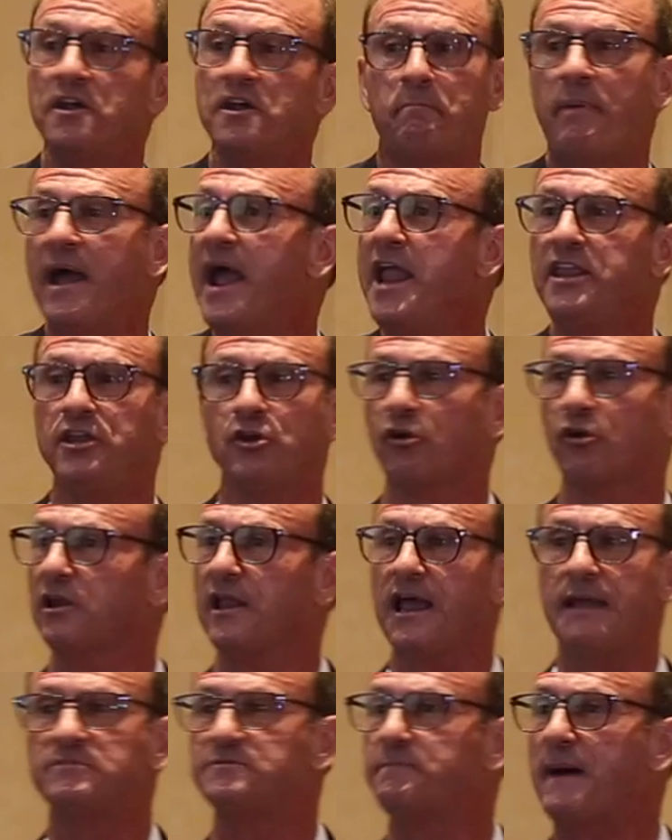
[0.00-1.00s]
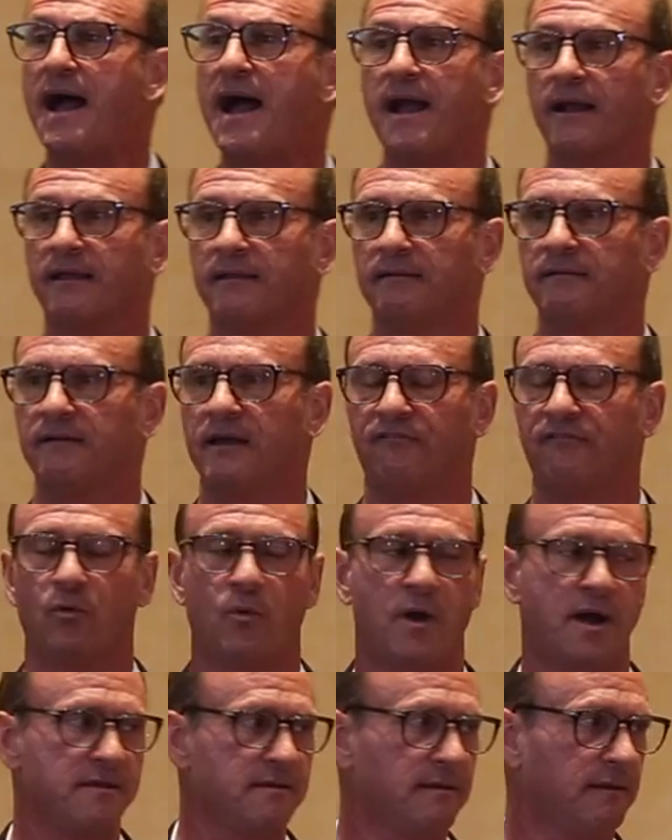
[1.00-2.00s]
end up paying your claims back,
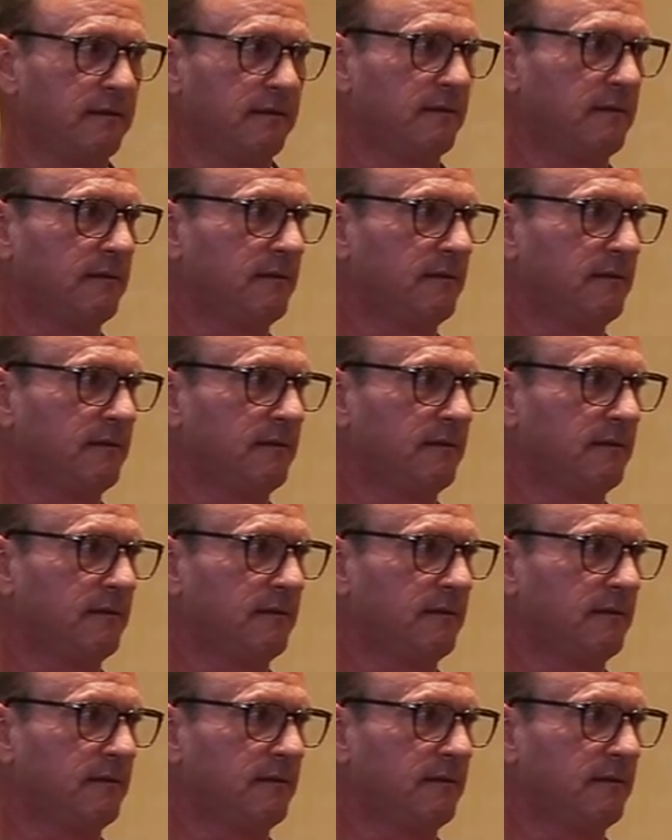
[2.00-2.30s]
everyone.